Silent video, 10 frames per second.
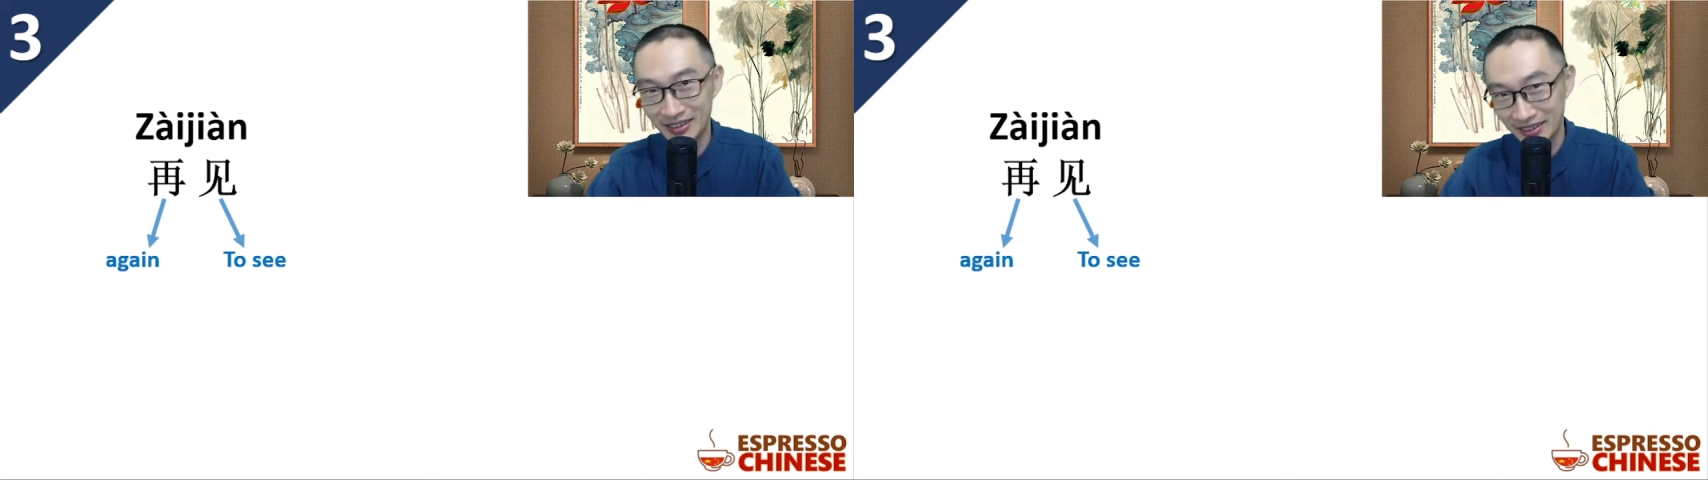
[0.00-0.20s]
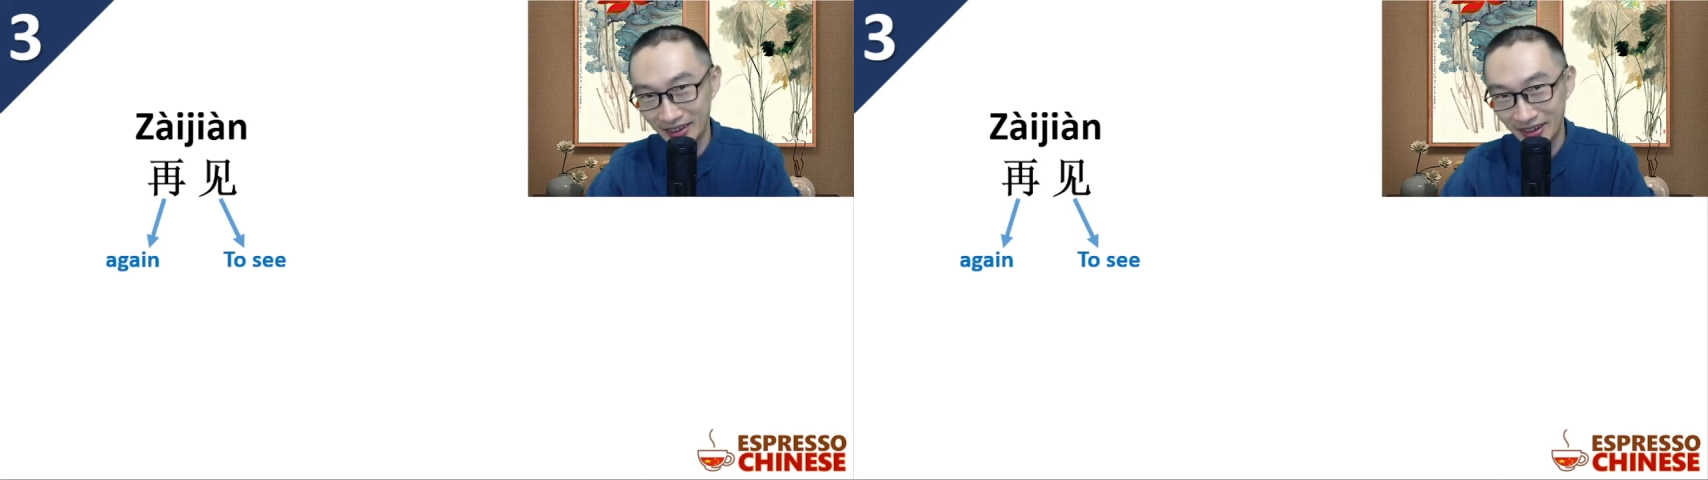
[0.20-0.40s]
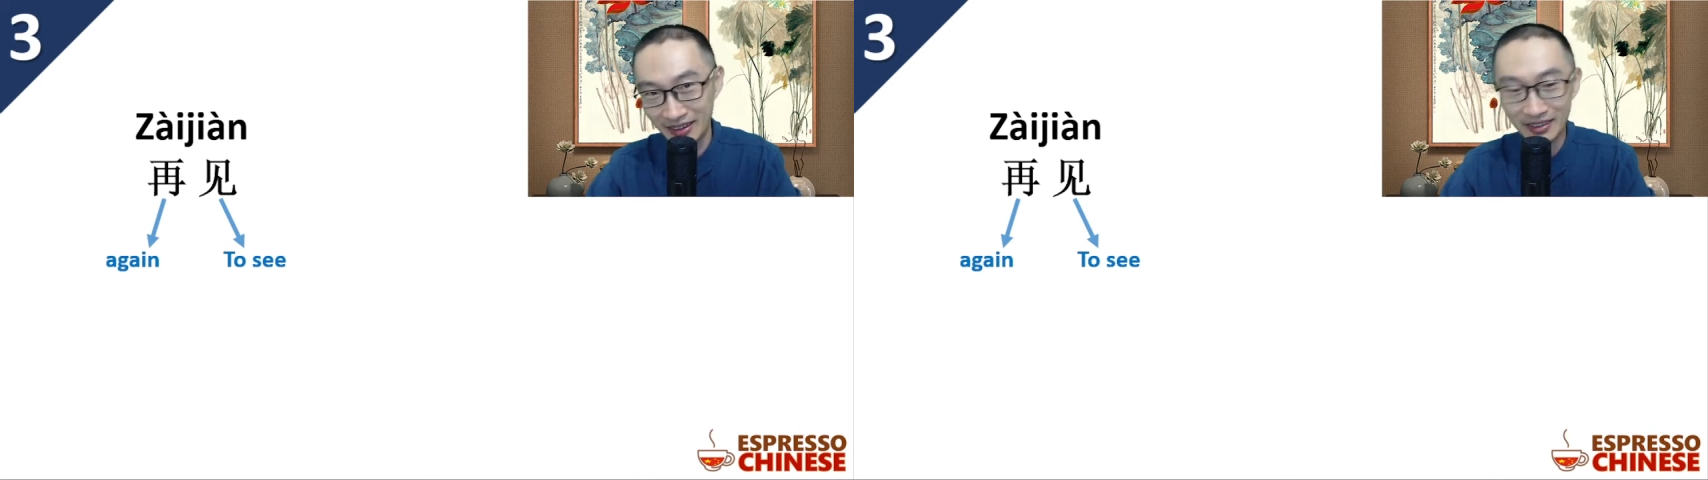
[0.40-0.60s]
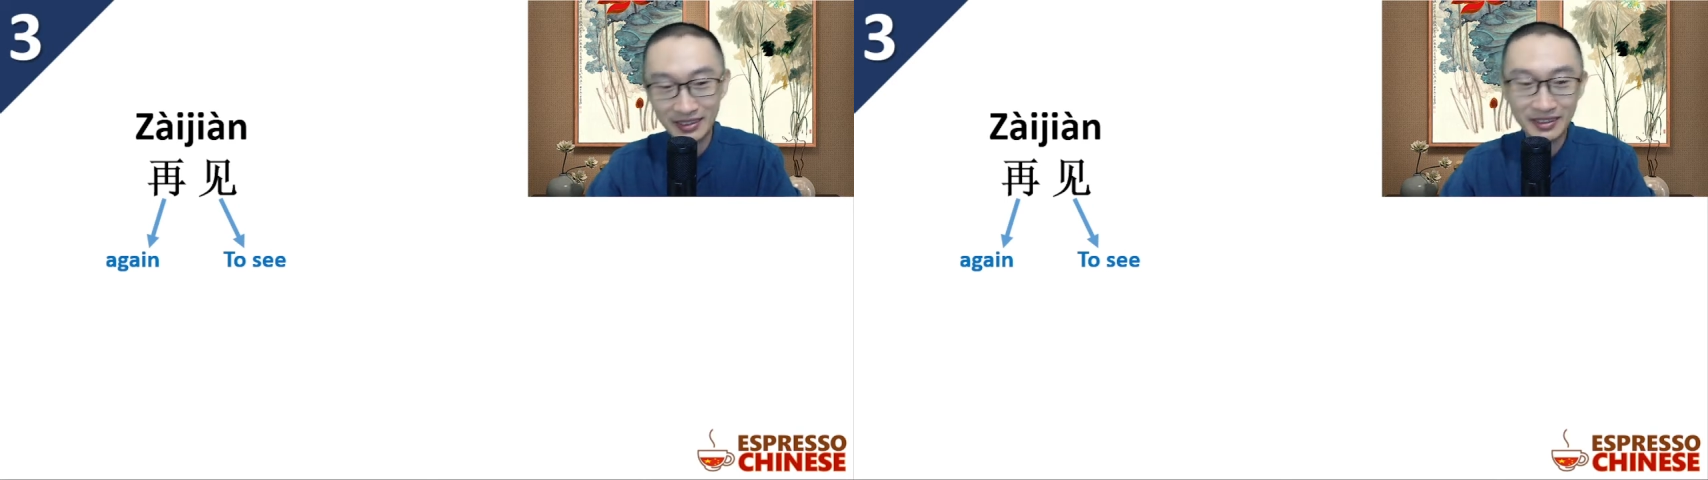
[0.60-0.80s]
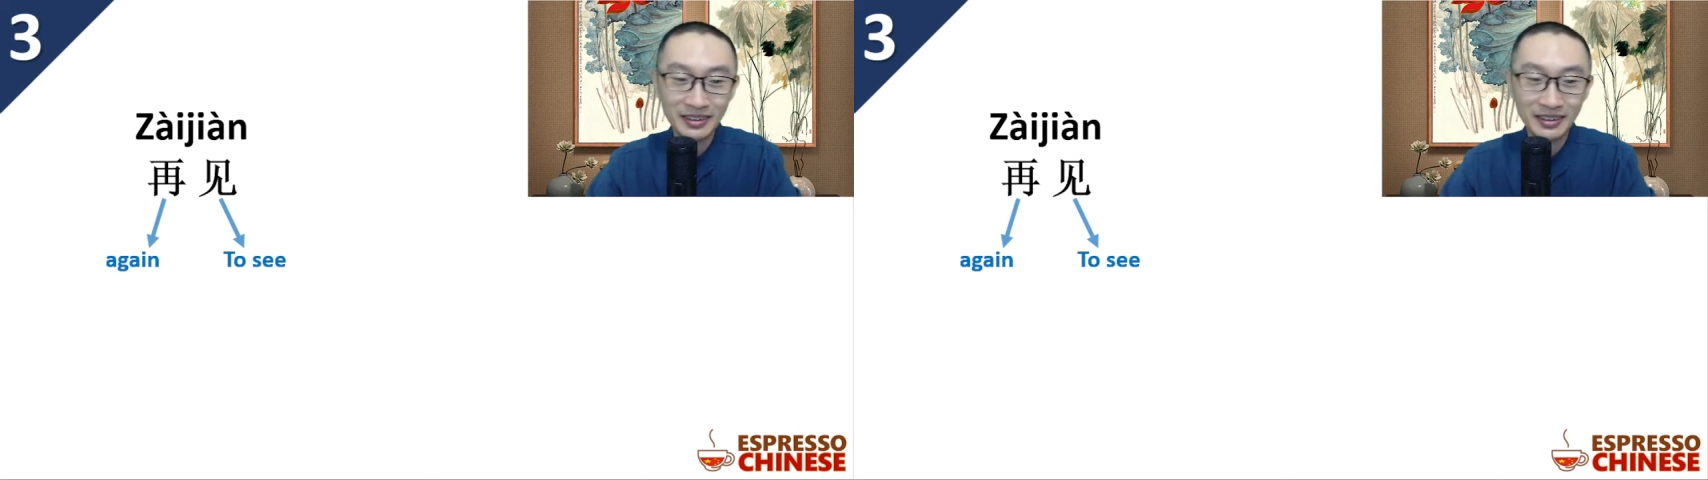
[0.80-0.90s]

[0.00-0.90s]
again.